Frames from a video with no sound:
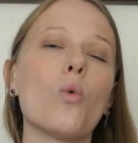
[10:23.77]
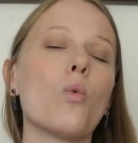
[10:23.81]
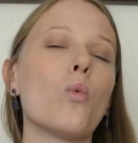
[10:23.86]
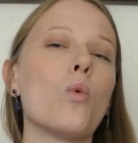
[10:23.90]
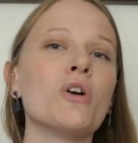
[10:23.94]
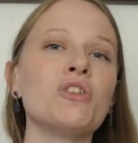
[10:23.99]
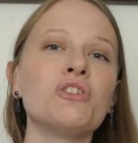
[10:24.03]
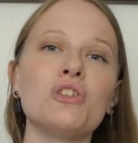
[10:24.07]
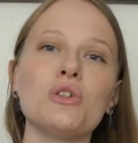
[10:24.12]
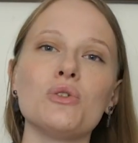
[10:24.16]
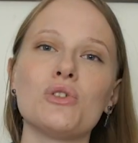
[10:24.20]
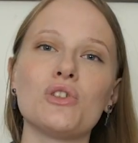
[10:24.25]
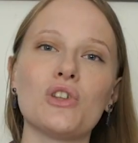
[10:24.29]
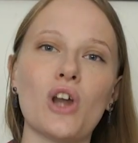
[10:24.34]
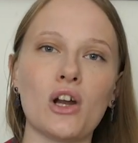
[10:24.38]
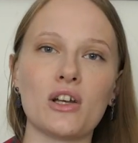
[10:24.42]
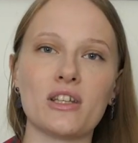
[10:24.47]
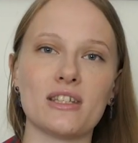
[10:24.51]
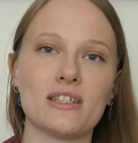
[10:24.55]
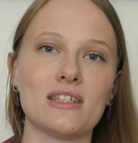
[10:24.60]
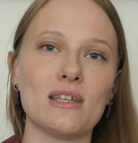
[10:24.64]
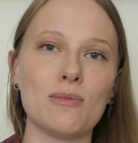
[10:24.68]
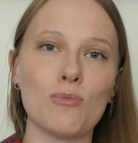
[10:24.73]
Once you start
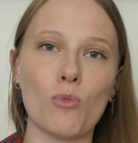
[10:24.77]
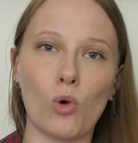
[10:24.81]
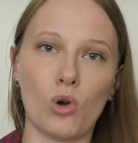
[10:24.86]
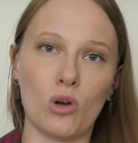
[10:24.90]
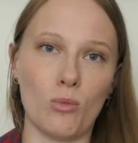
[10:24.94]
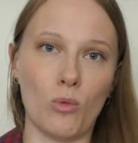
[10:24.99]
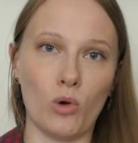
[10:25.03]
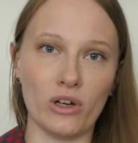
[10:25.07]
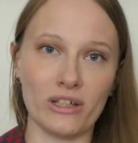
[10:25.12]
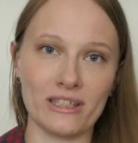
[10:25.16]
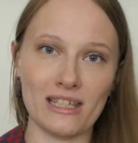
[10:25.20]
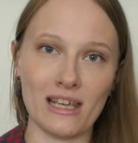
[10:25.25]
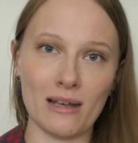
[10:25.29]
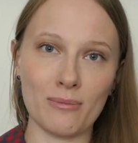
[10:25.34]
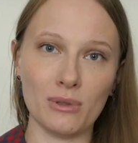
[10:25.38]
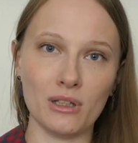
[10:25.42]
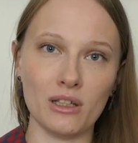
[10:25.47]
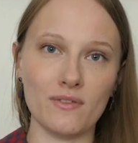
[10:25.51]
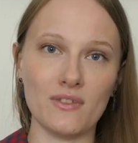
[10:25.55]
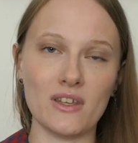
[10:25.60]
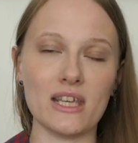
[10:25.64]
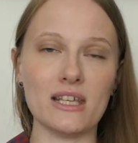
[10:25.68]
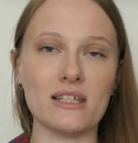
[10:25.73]
to see more and more
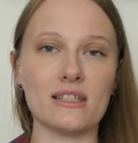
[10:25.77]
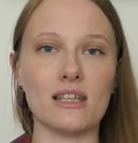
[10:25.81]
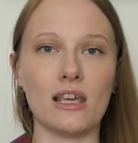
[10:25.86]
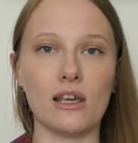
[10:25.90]
examples of these,